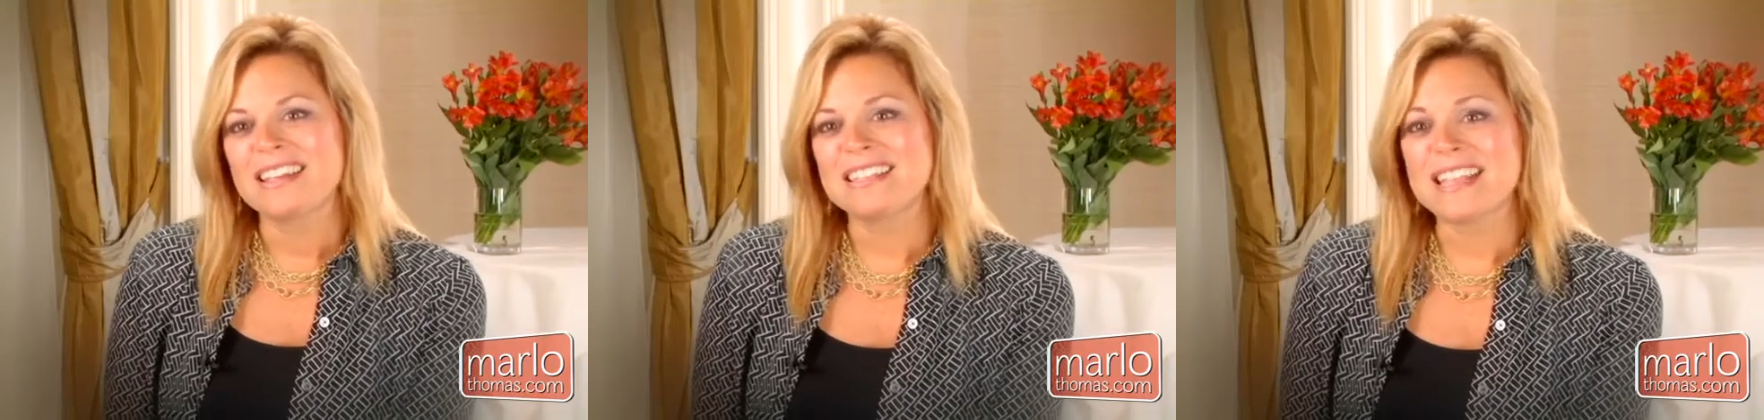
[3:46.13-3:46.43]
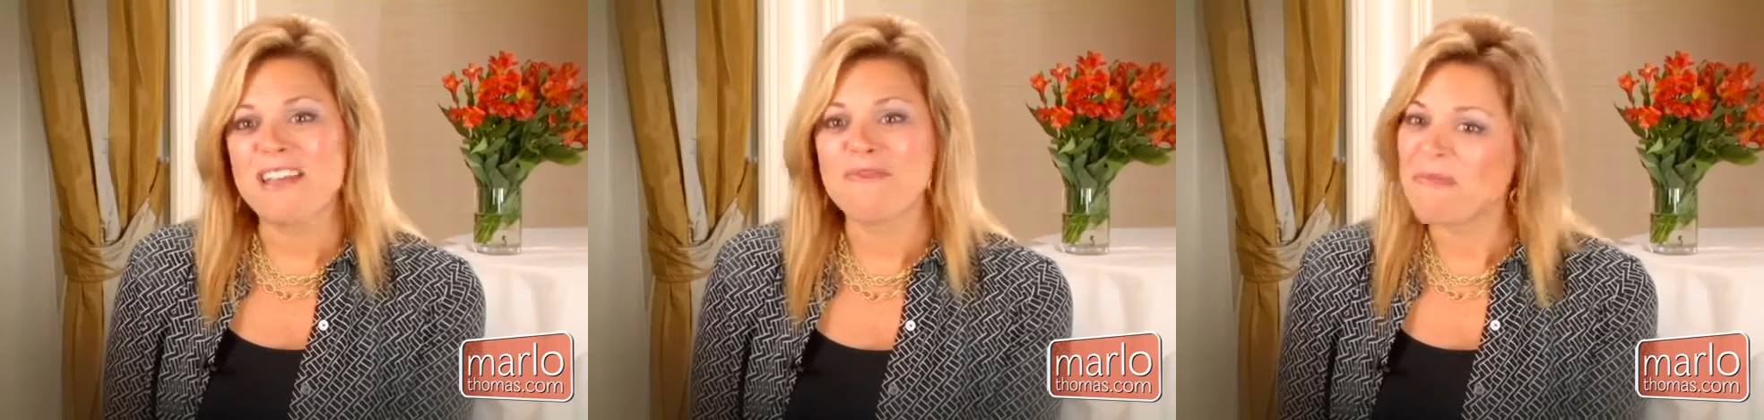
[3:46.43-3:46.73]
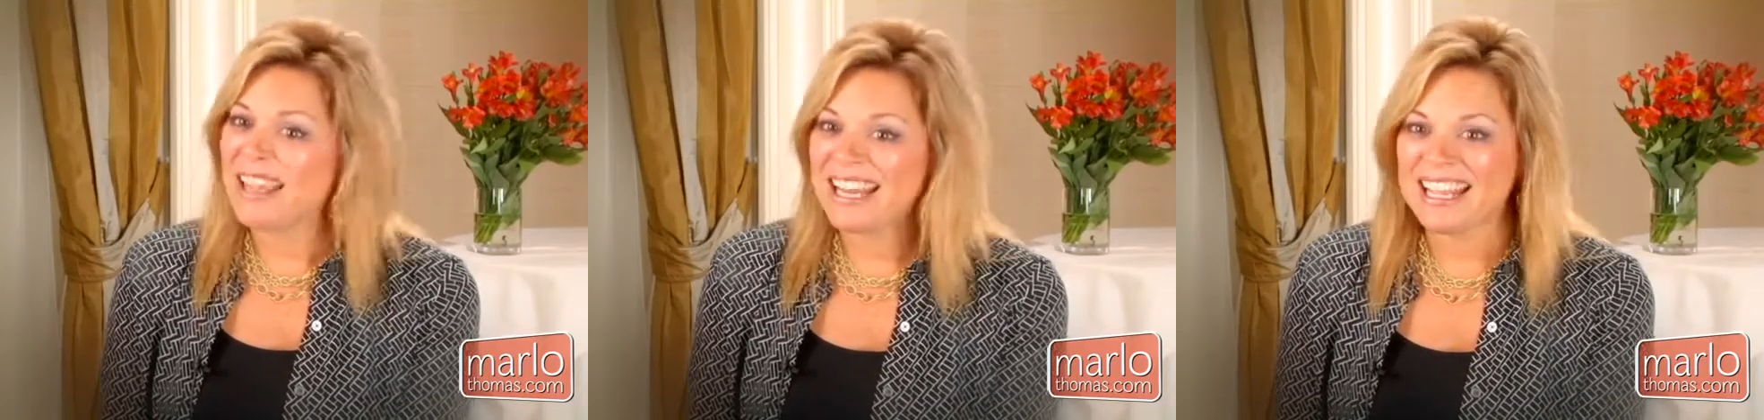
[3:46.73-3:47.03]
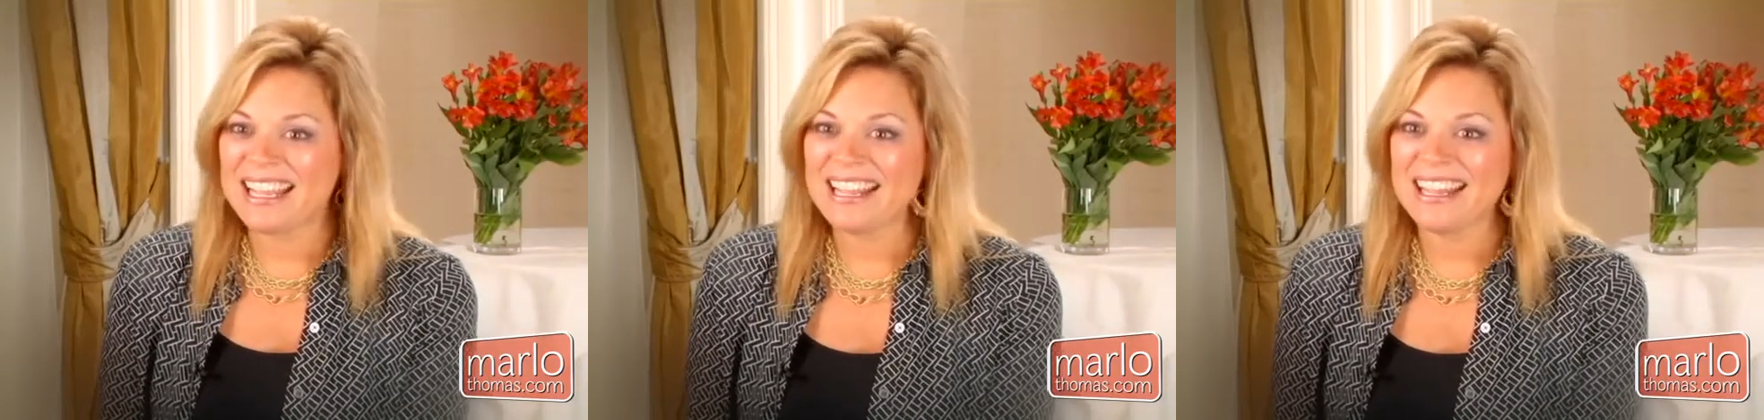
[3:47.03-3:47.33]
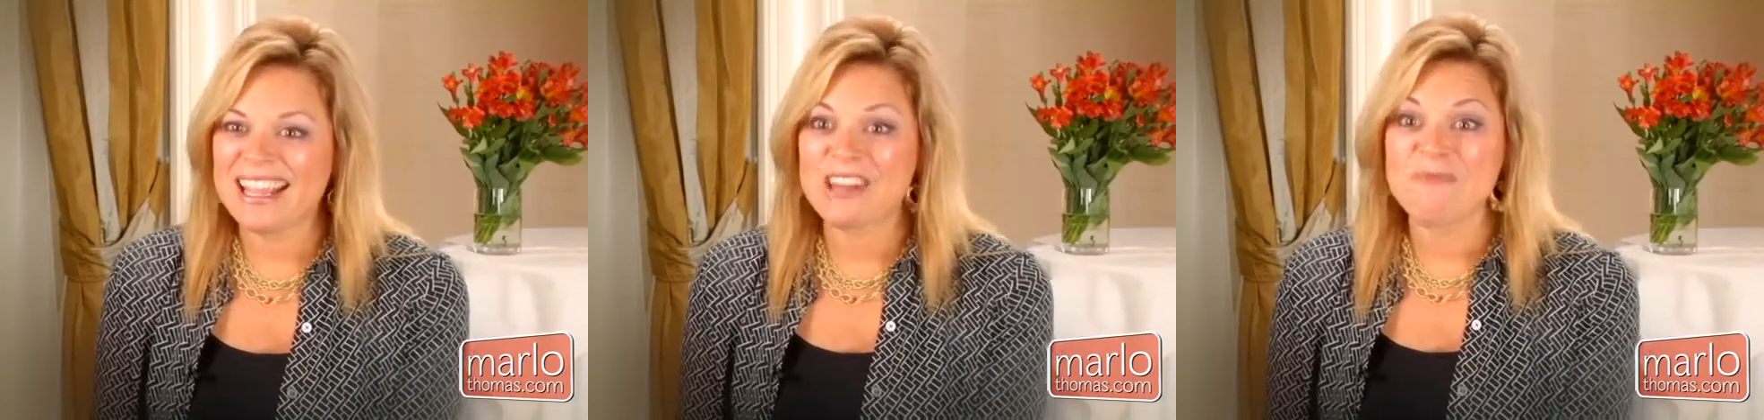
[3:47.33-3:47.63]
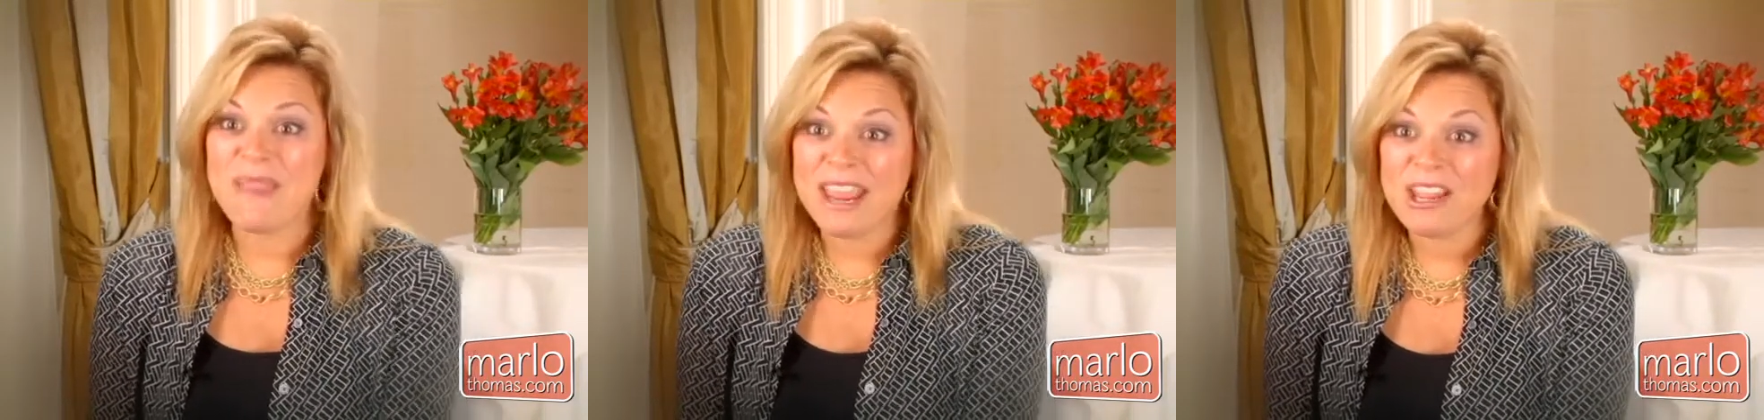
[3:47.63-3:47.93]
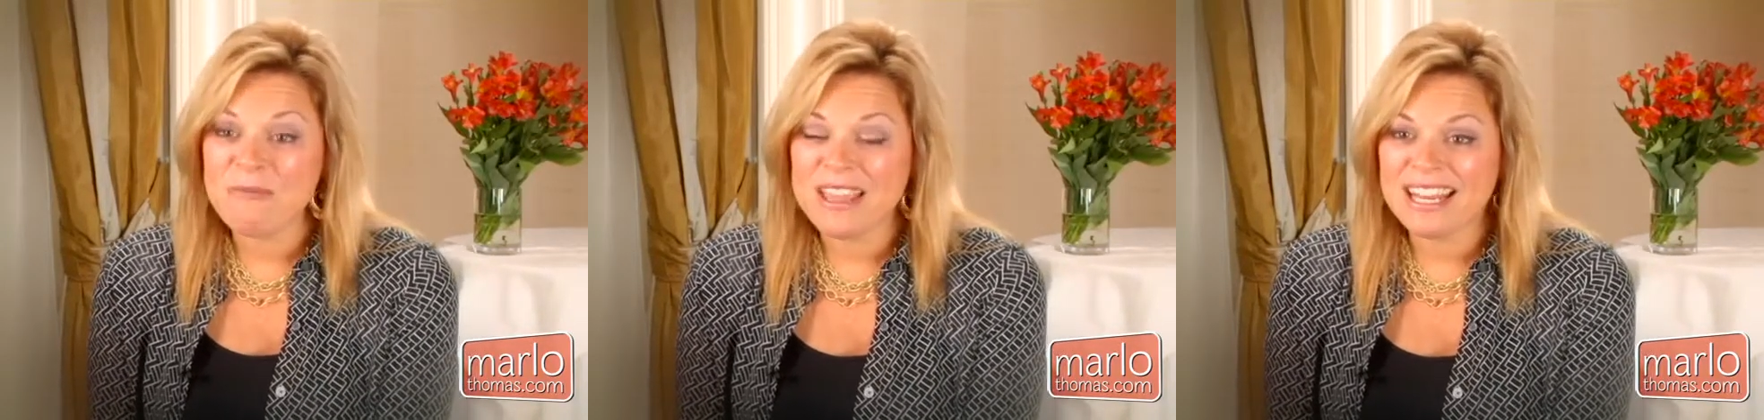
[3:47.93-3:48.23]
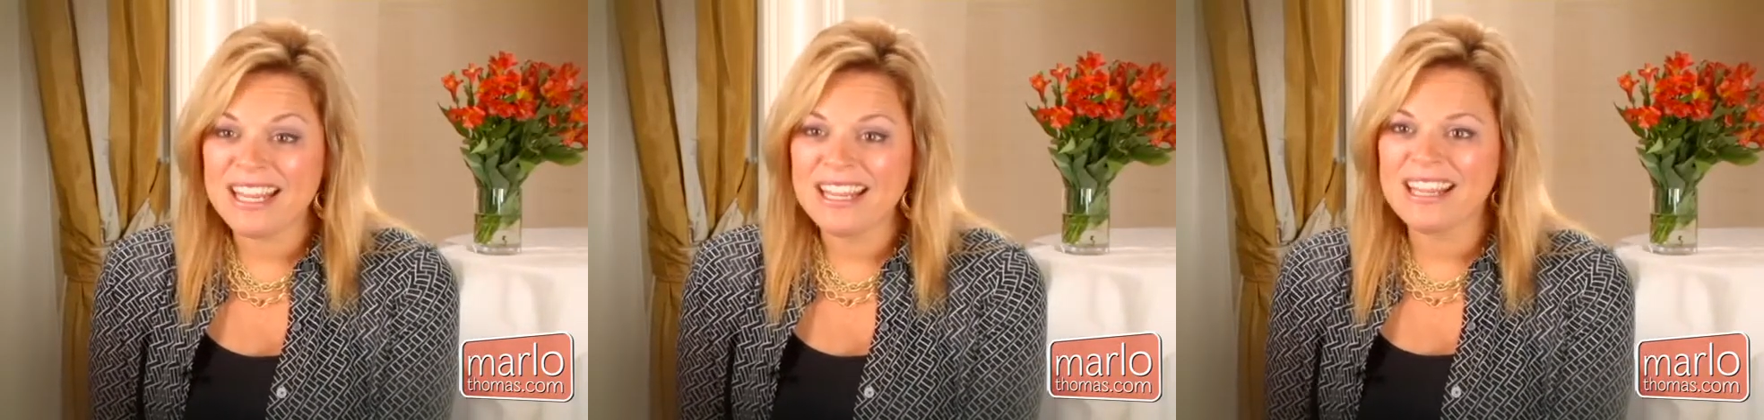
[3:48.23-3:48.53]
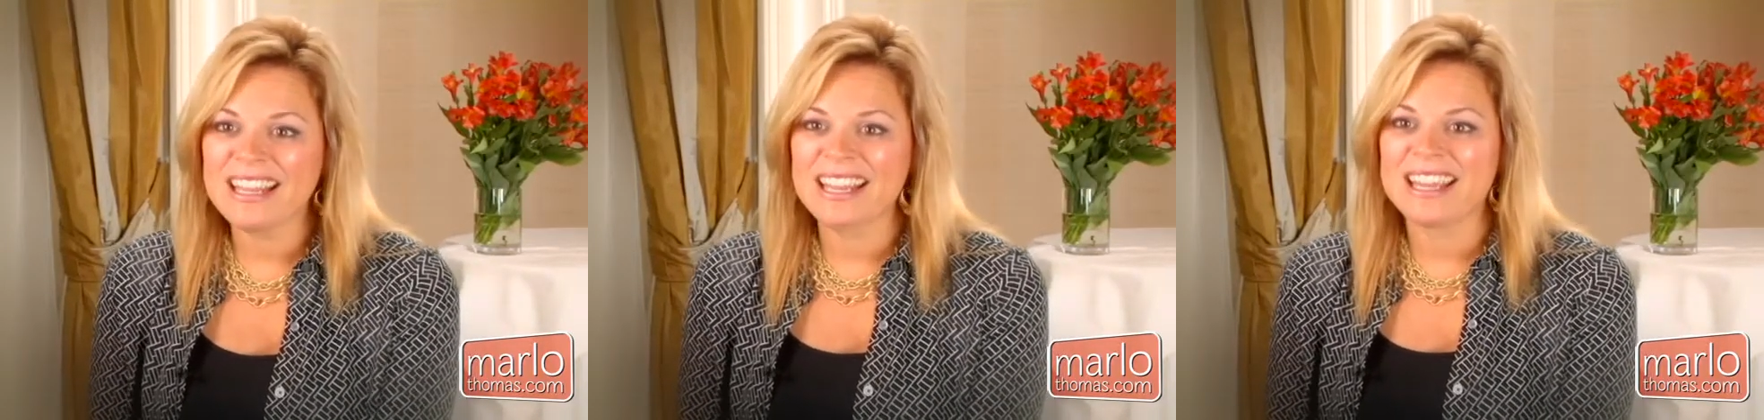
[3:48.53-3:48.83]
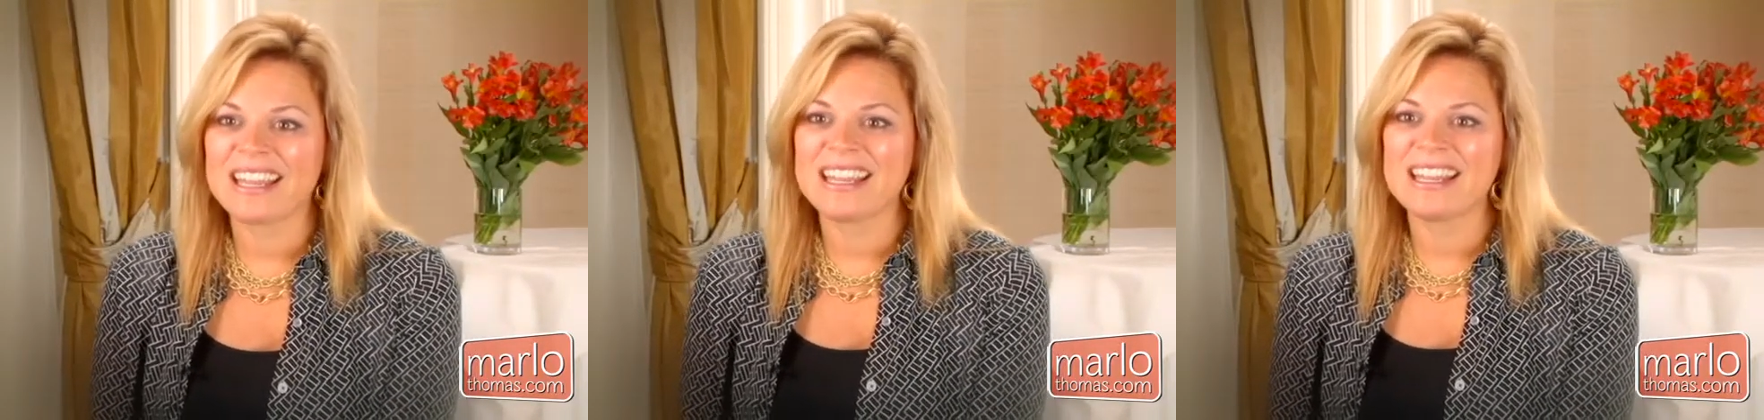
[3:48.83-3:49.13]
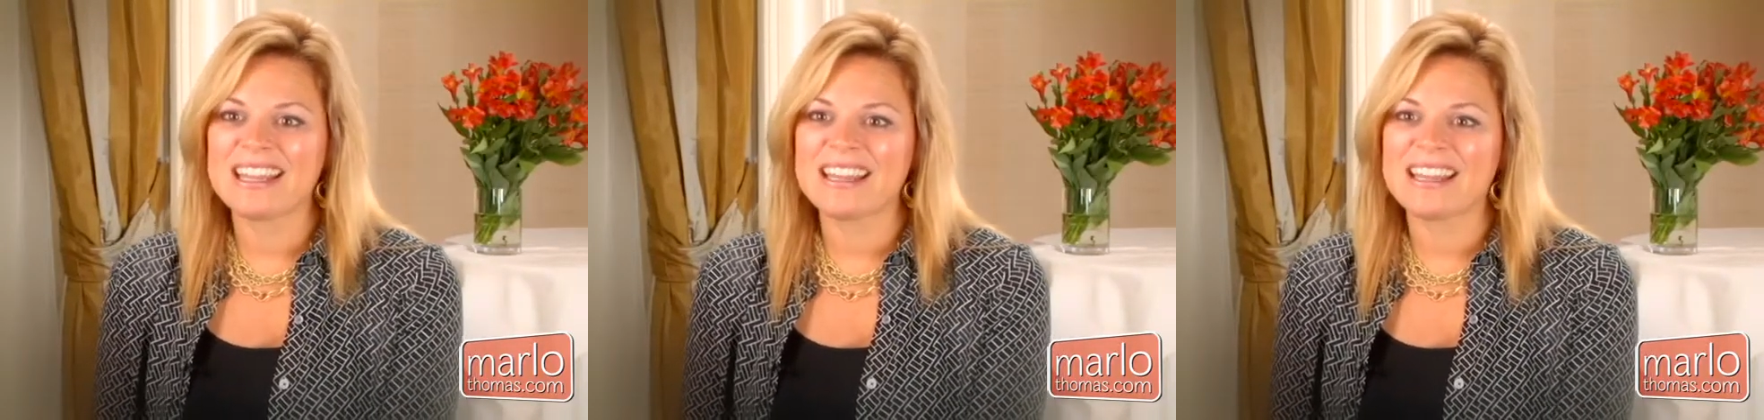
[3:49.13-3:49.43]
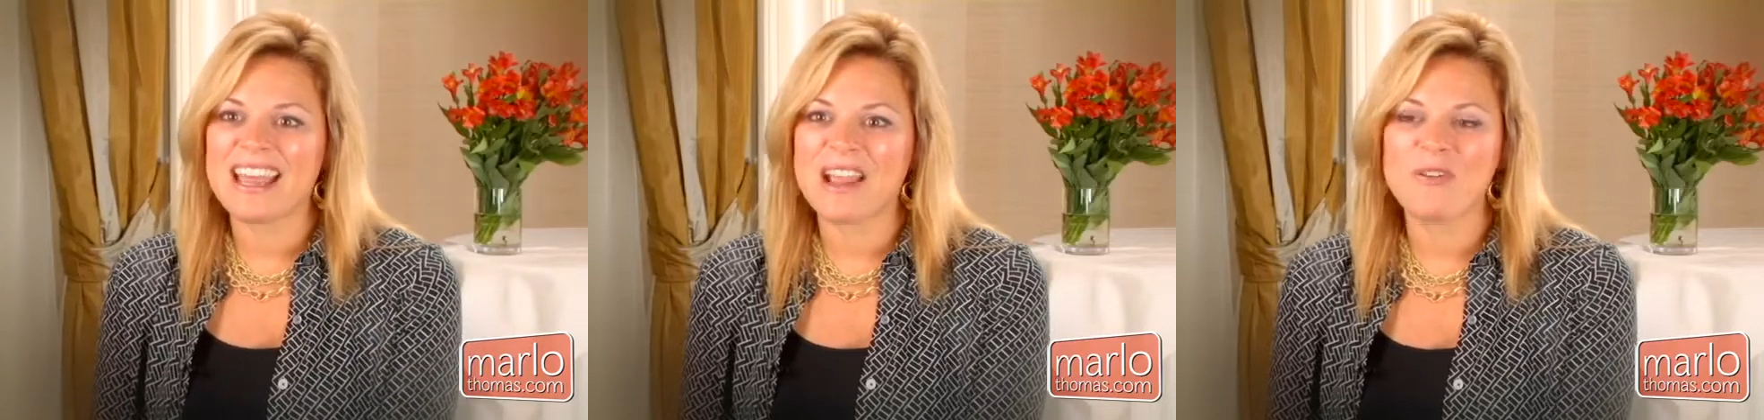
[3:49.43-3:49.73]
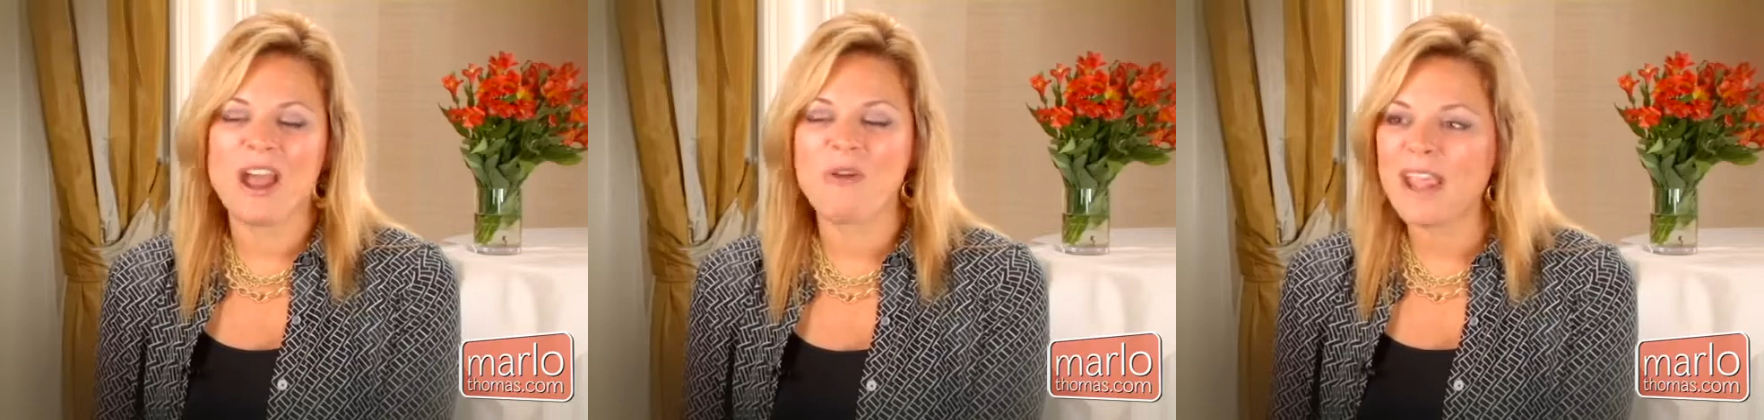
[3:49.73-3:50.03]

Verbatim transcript: save money and make money, and I, I